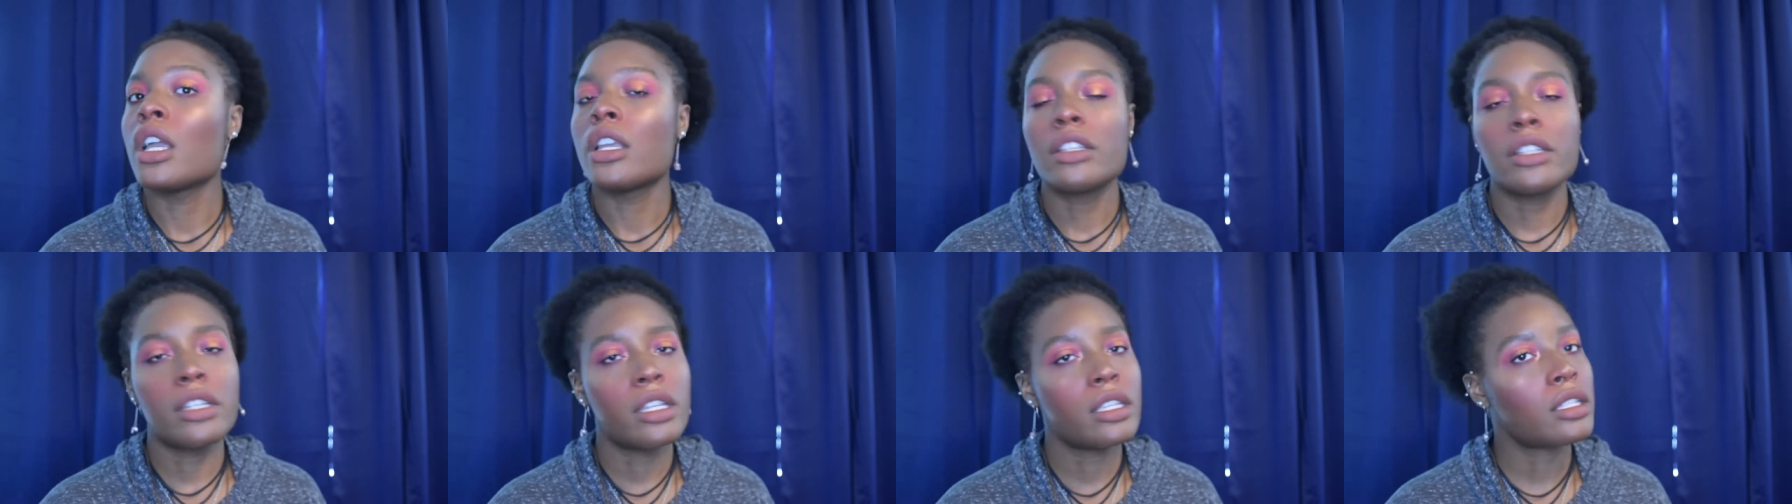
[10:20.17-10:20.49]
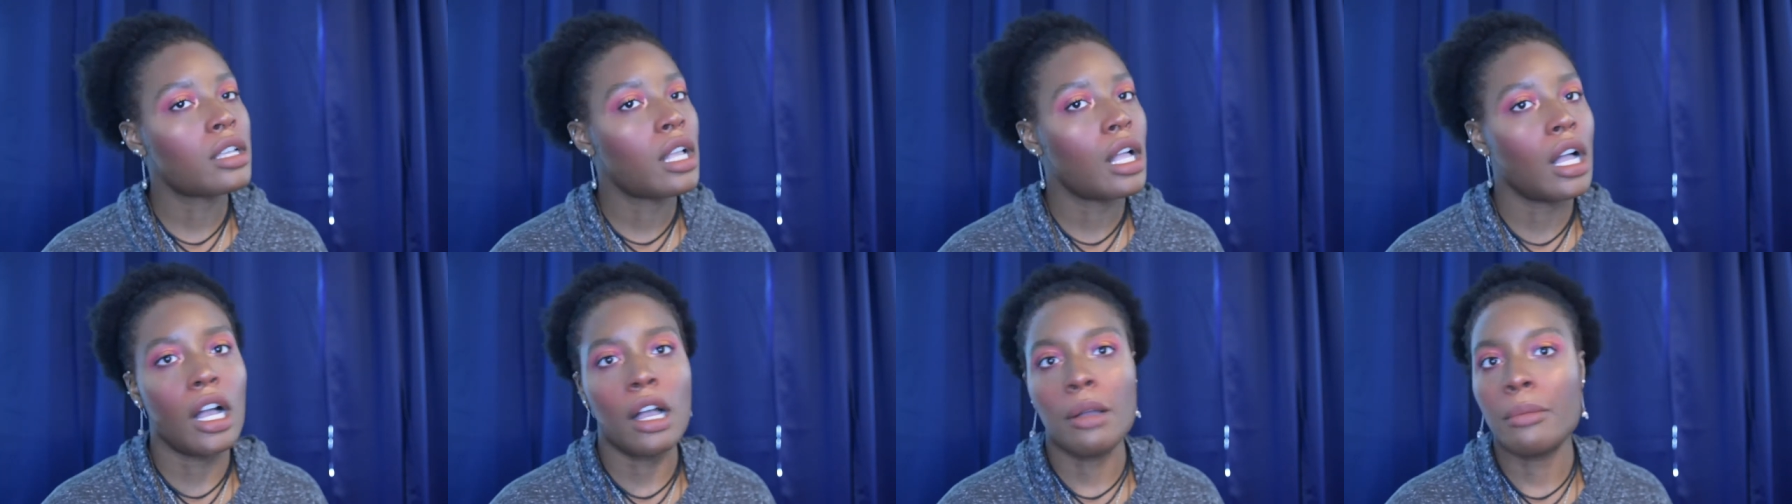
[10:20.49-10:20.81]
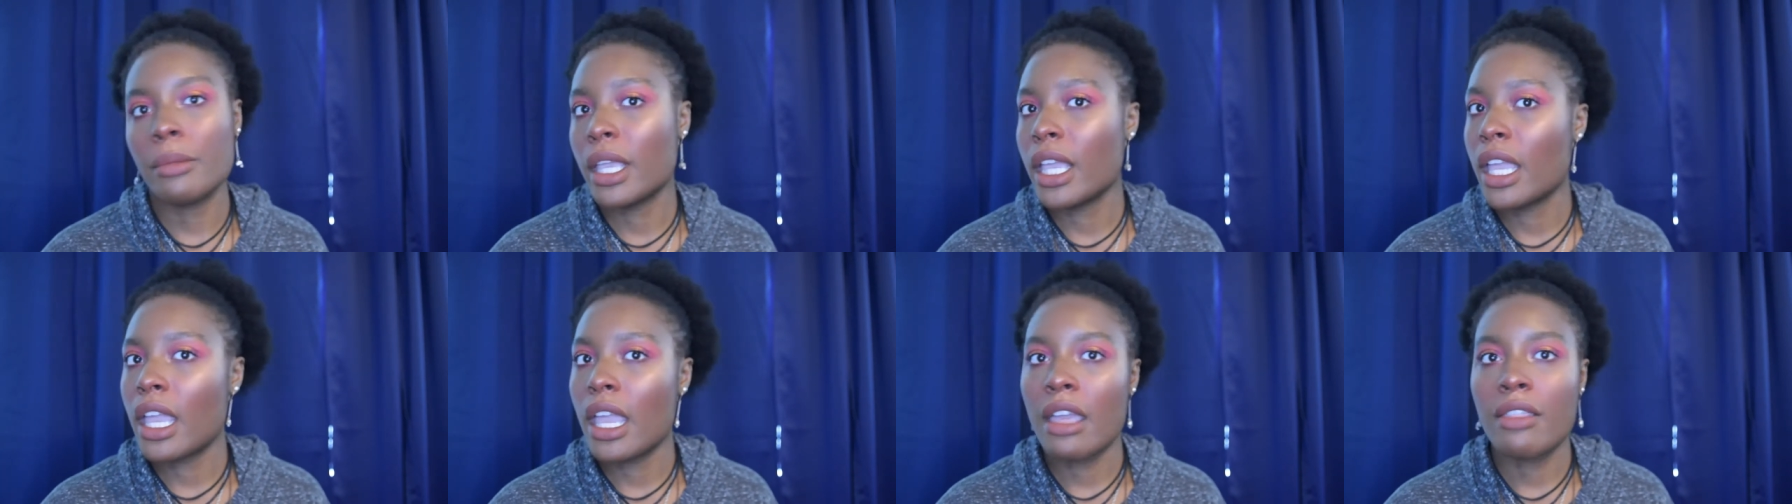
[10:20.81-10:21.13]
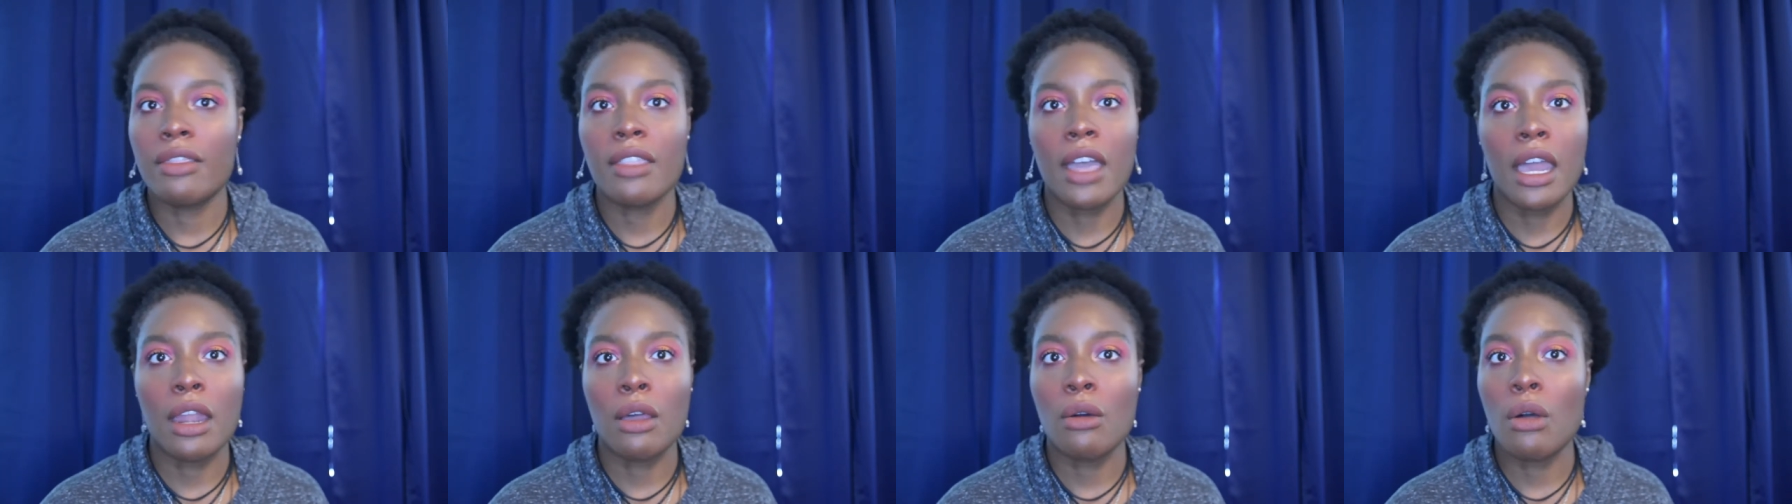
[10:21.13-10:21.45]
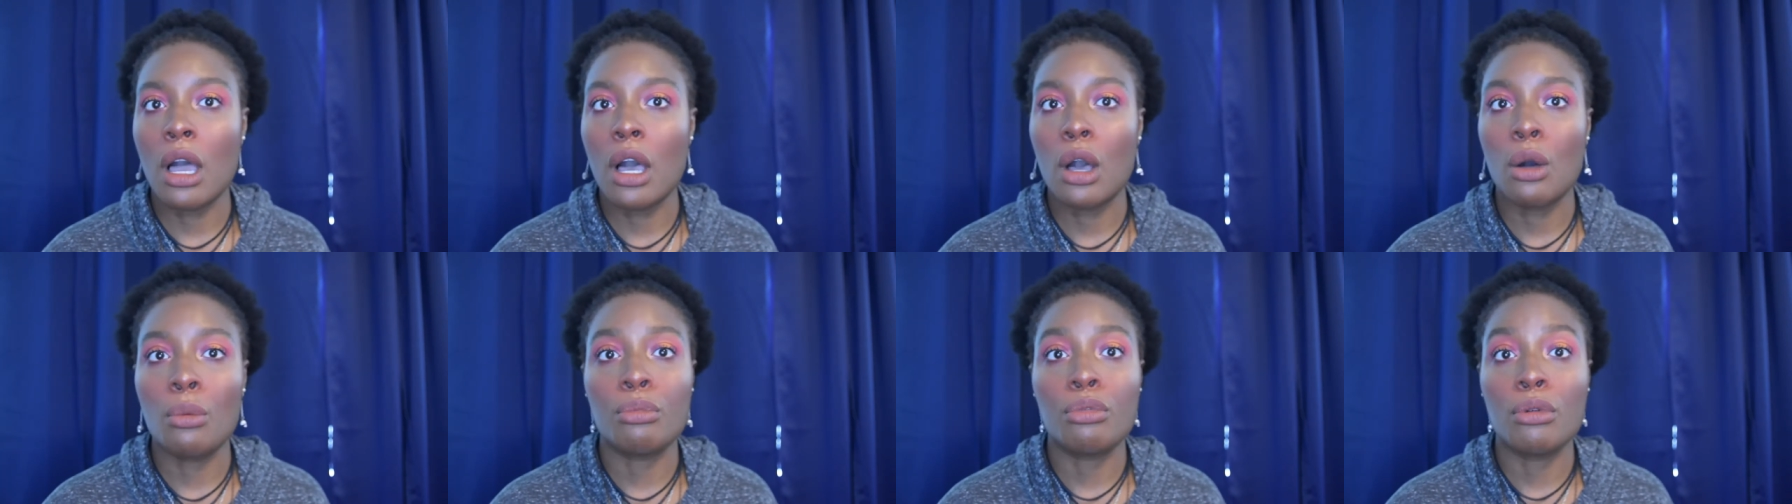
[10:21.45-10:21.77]
just comment and that'll
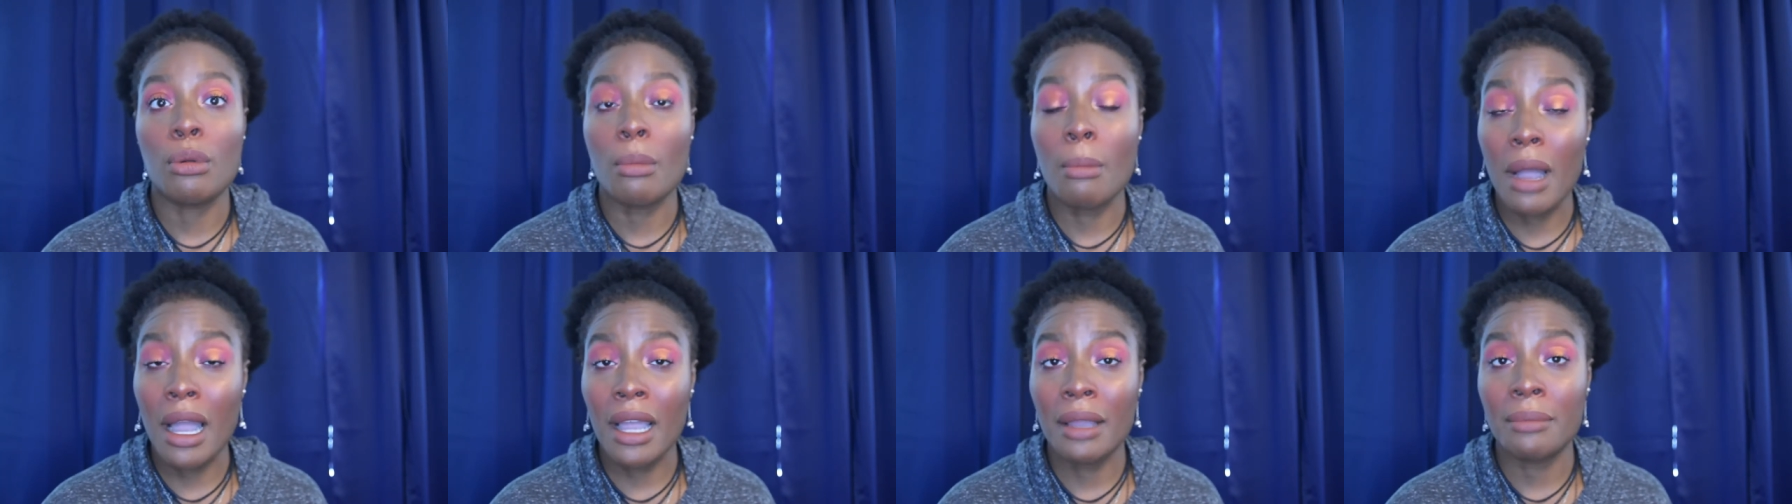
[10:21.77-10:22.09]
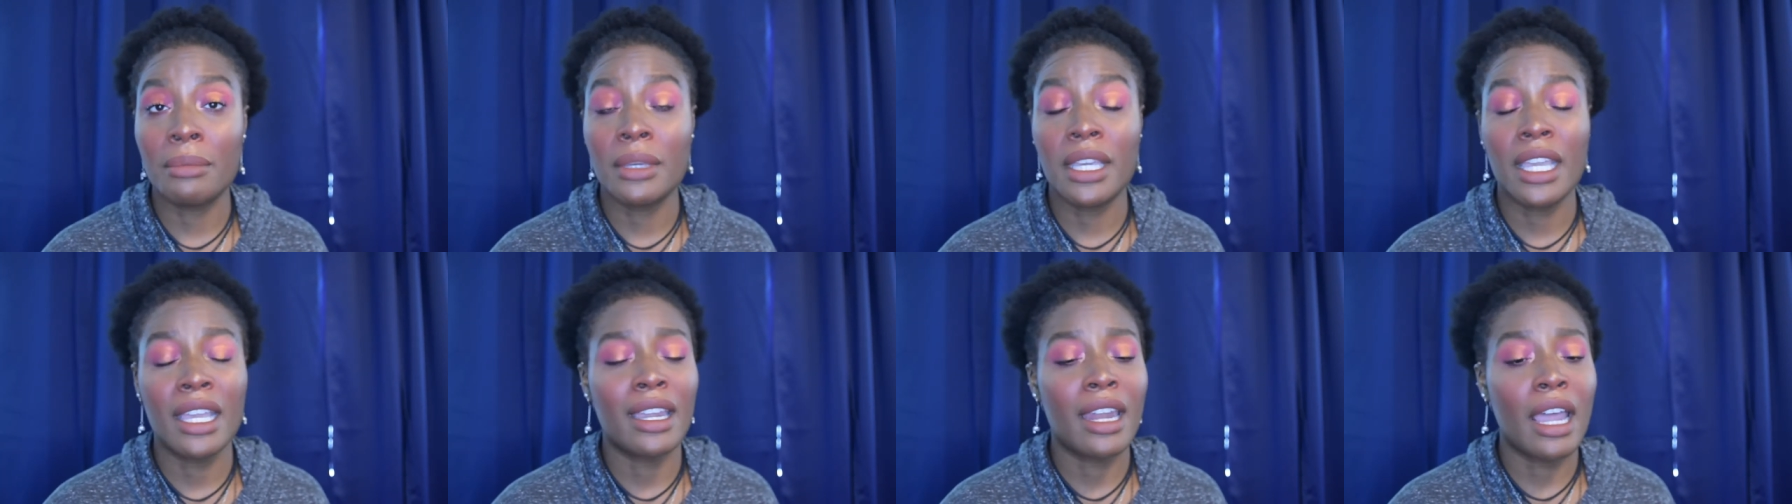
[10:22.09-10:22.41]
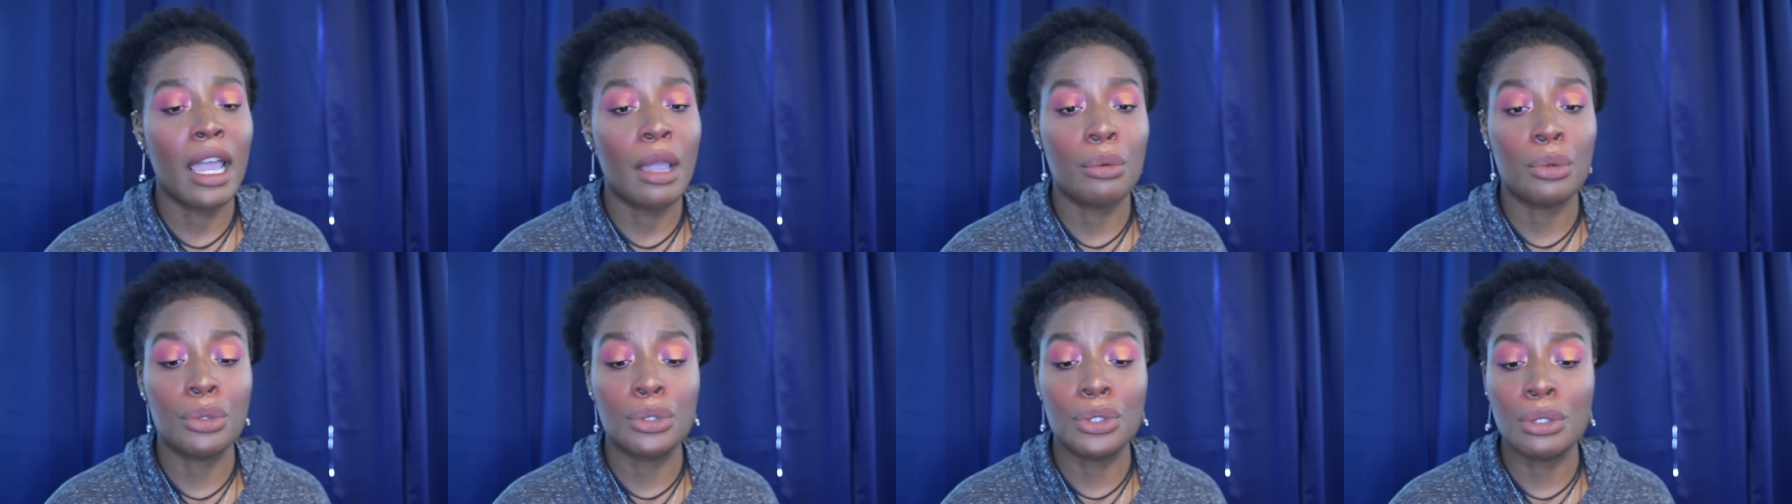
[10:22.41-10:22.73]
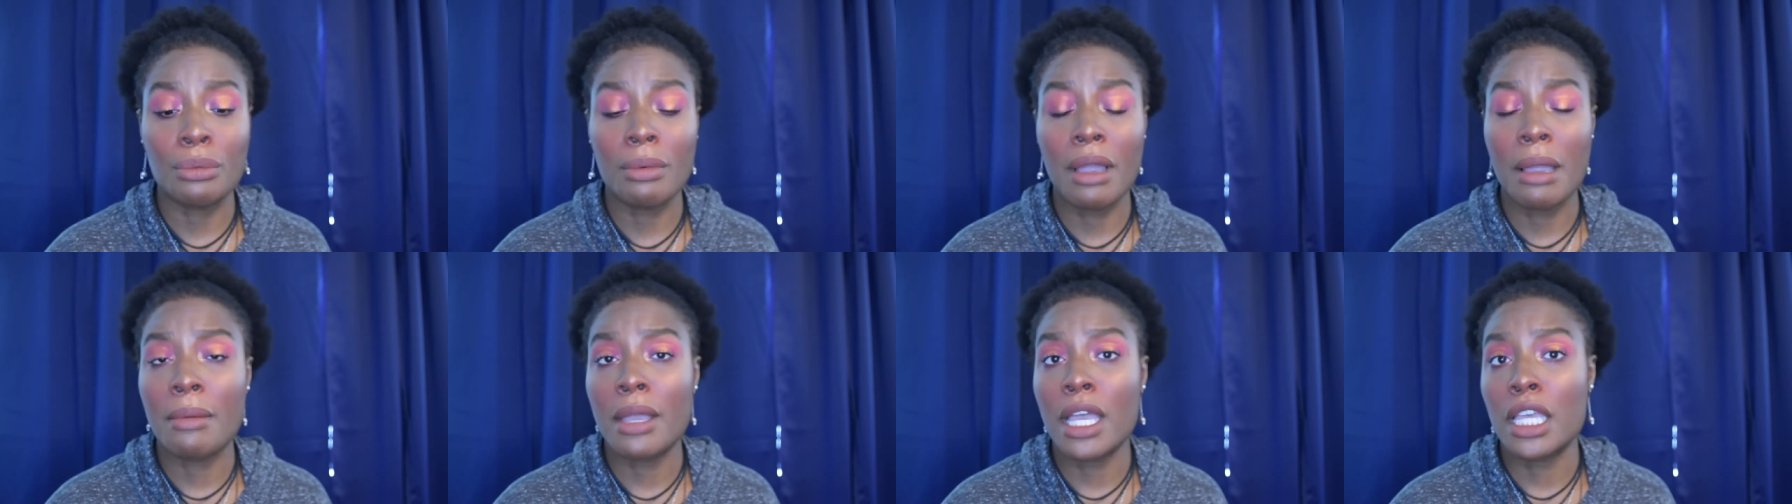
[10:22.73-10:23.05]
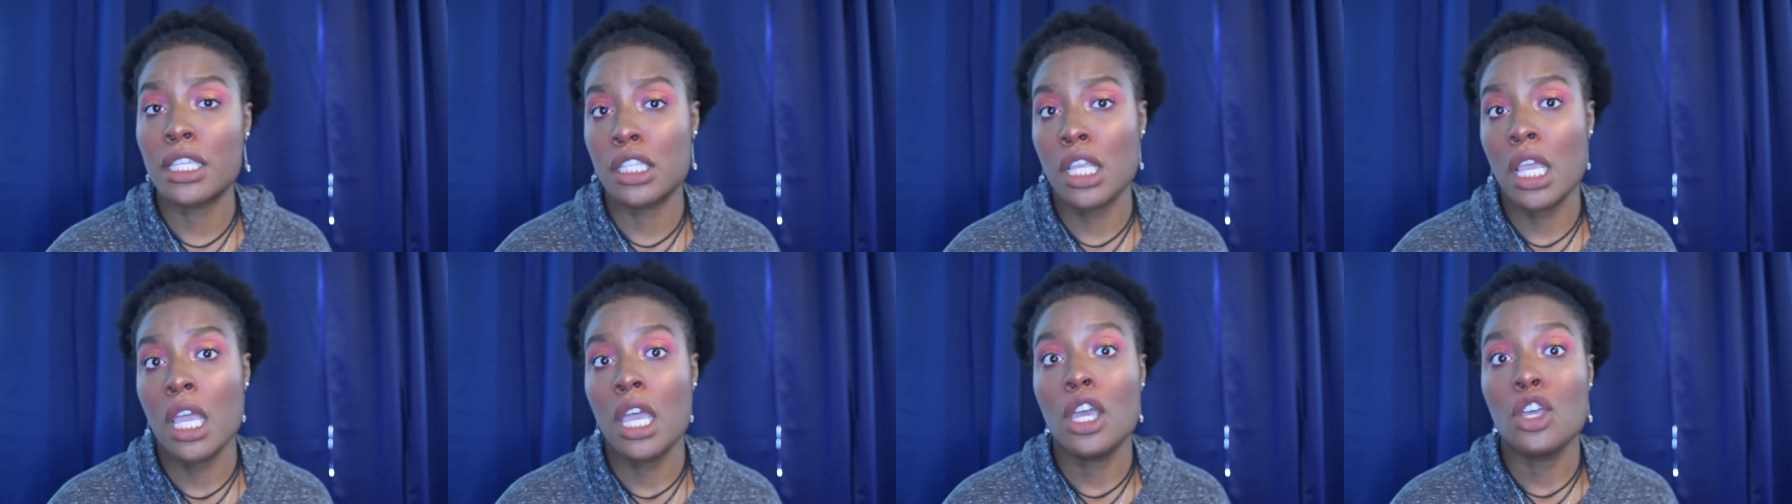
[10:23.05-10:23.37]
help remind me and i will do my
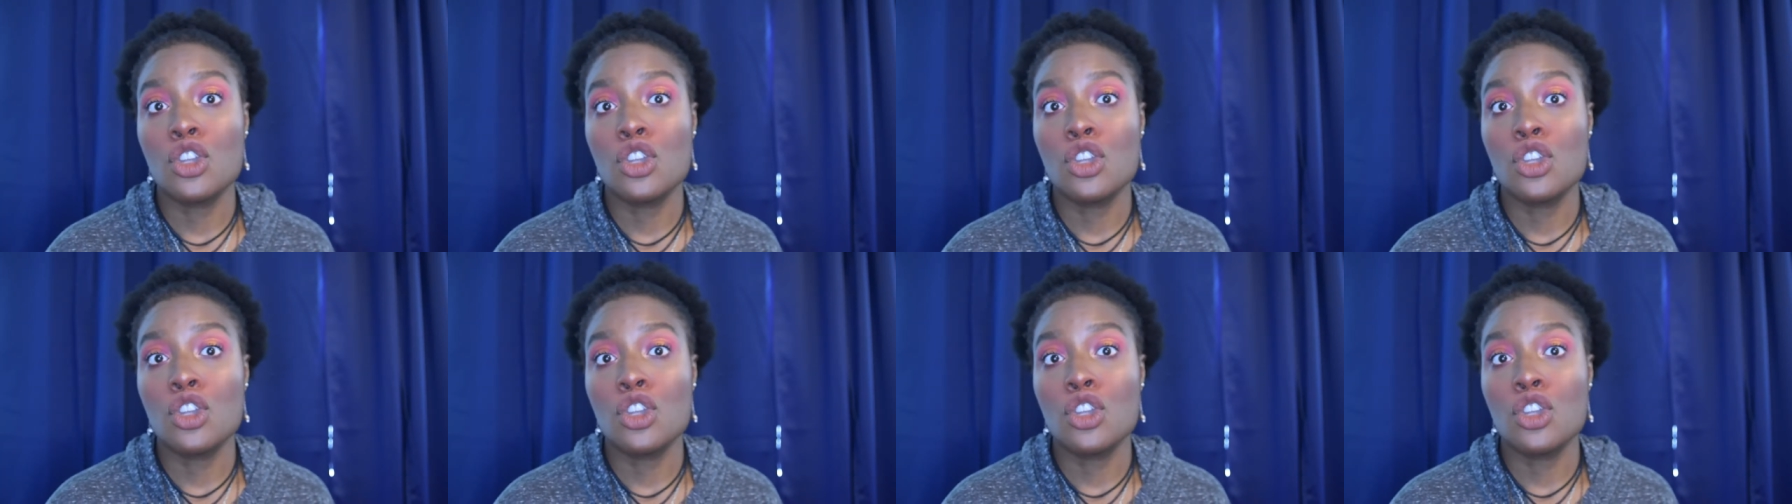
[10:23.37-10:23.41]
best